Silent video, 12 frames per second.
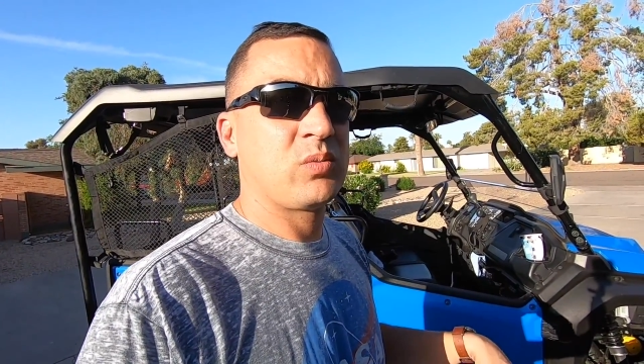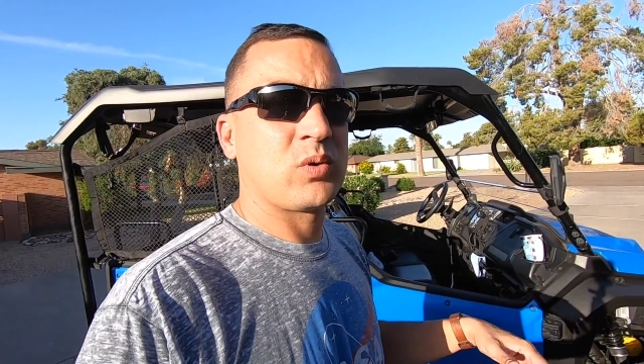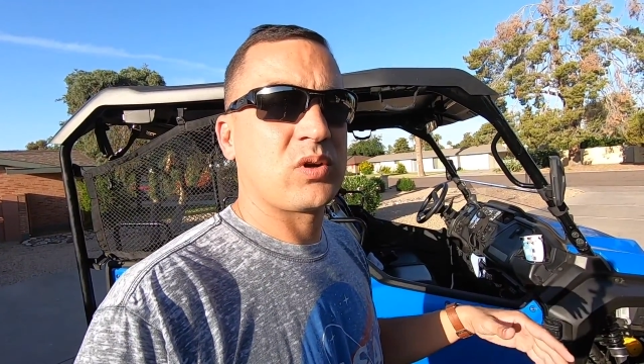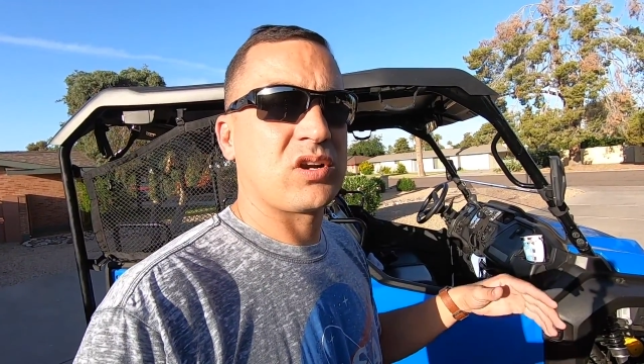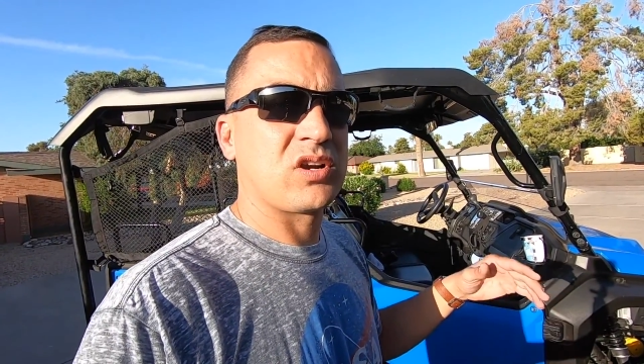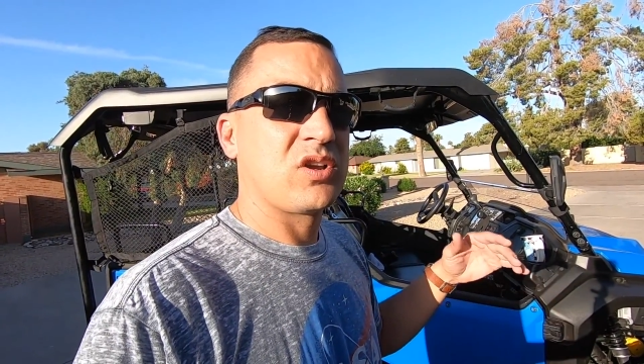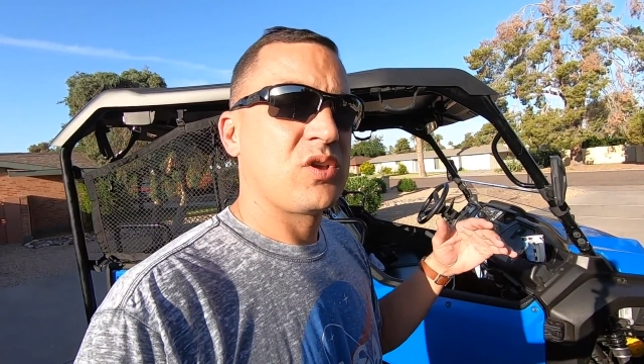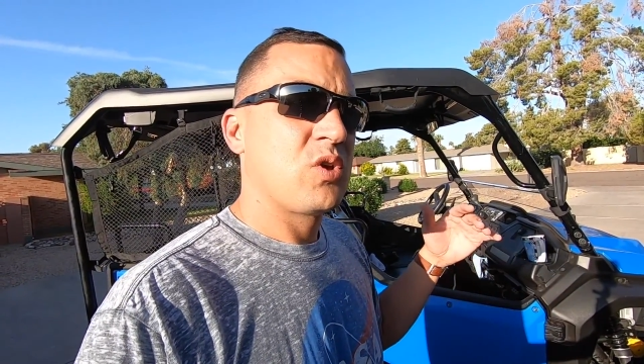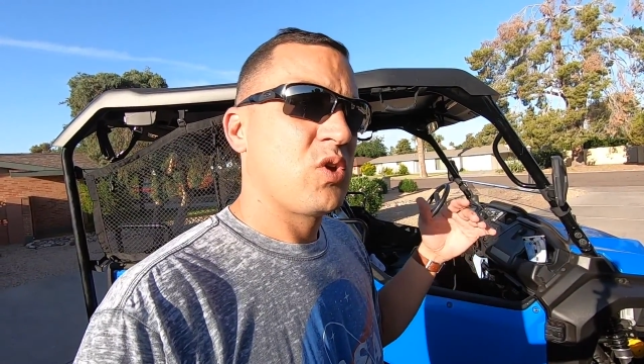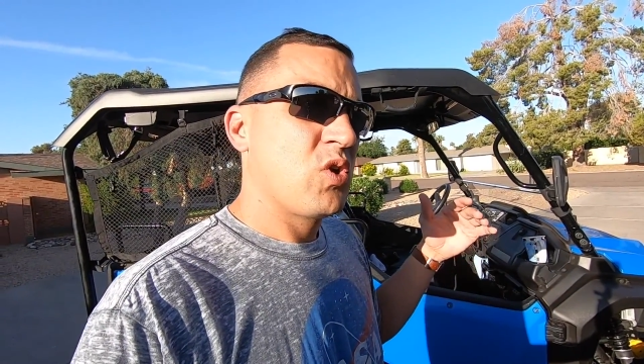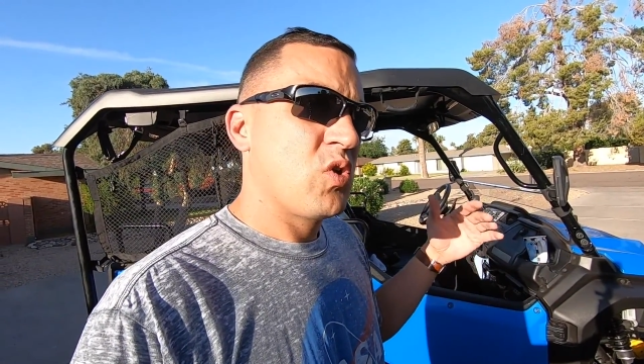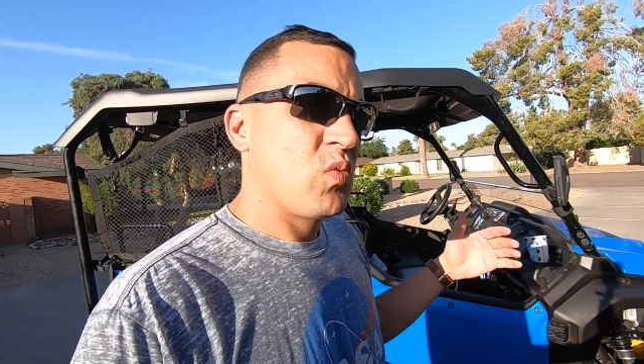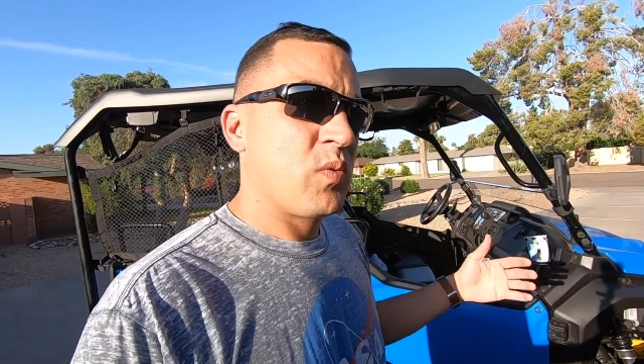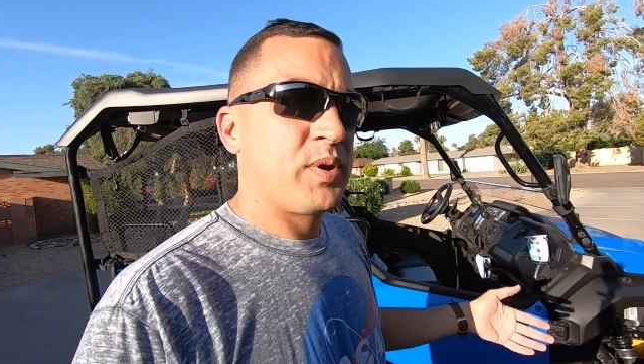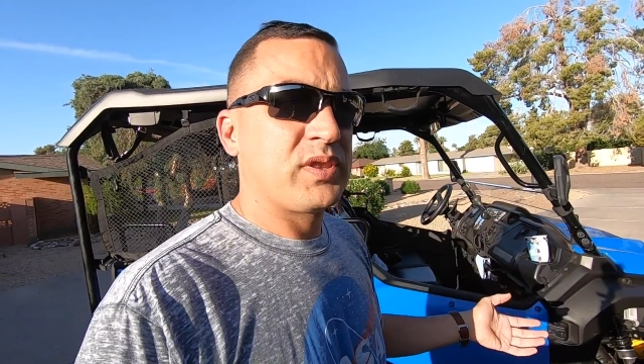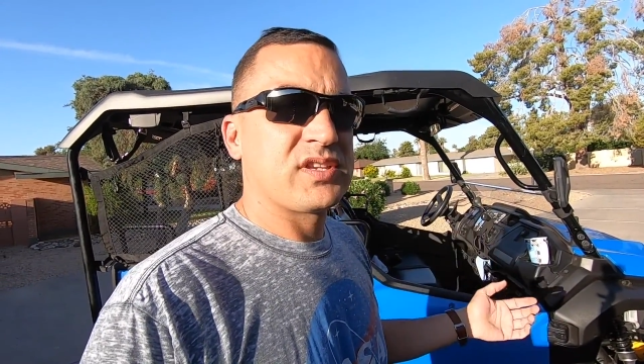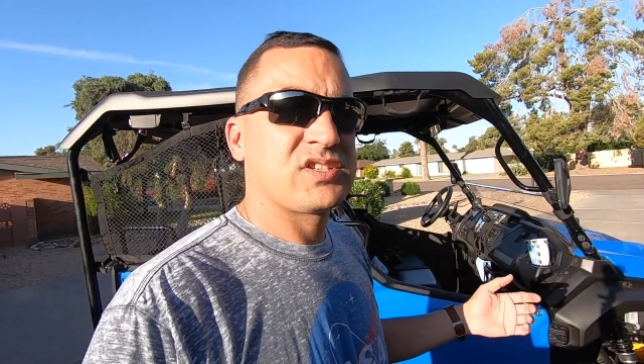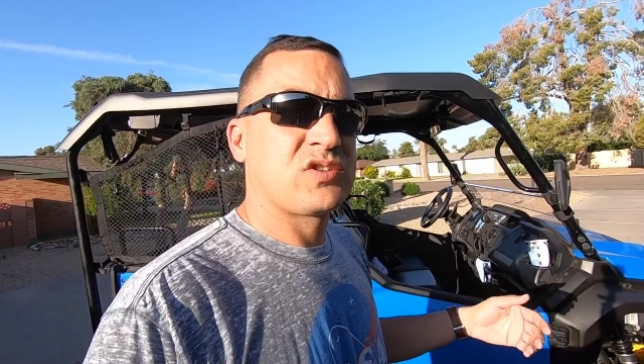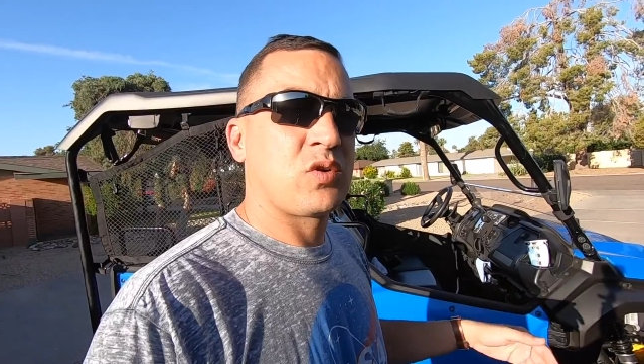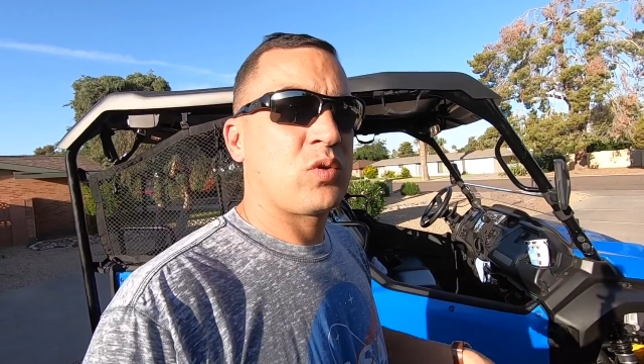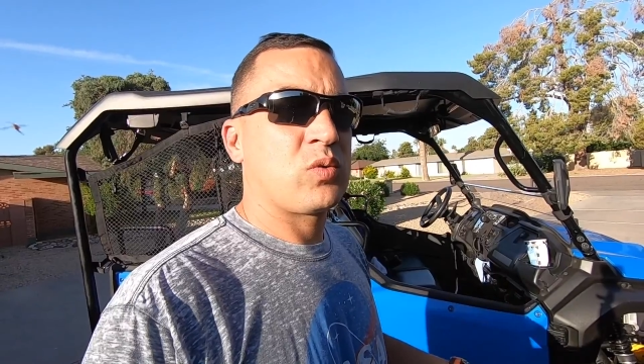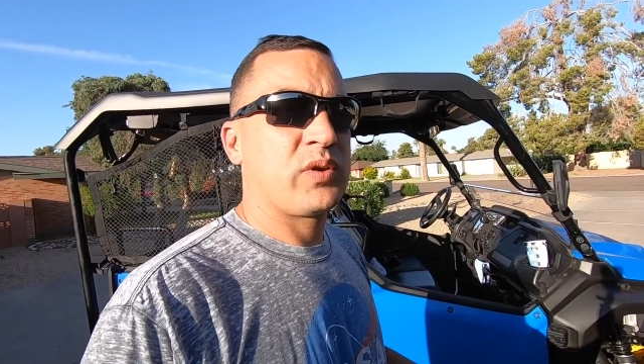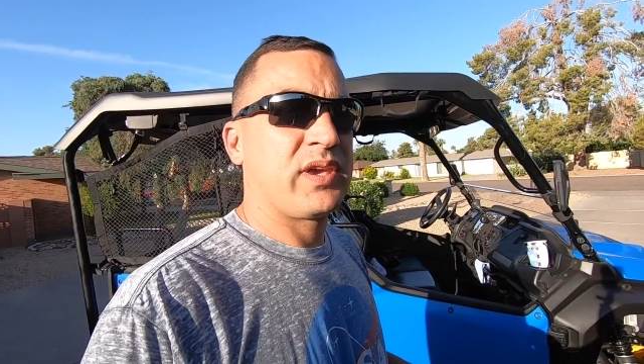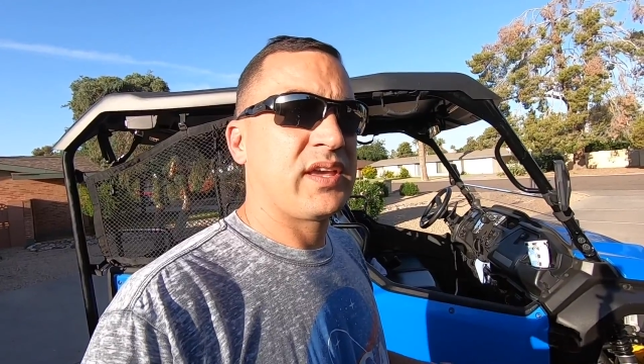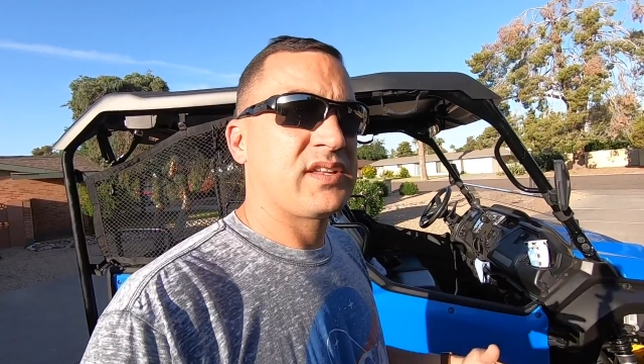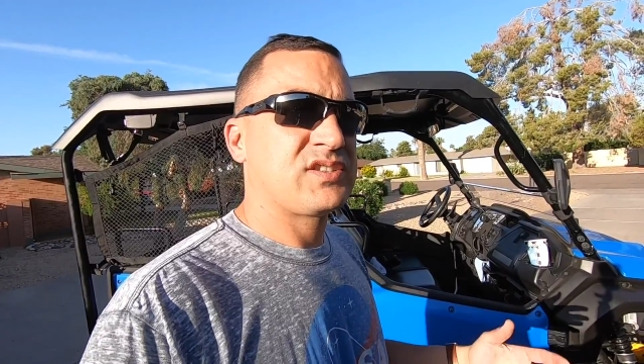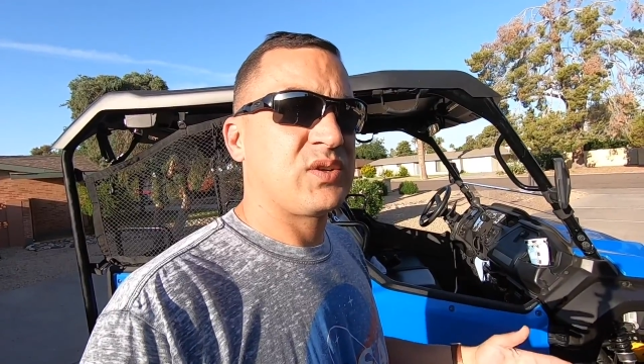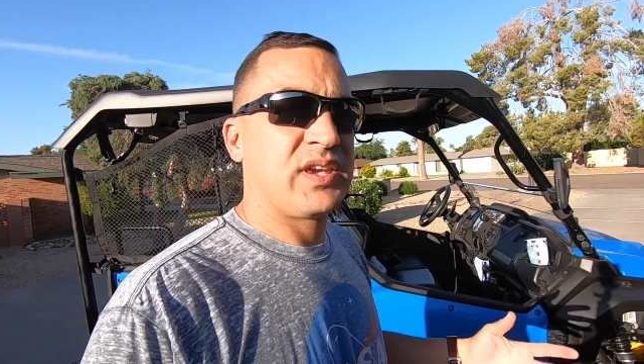or we'll put the snorkel kits.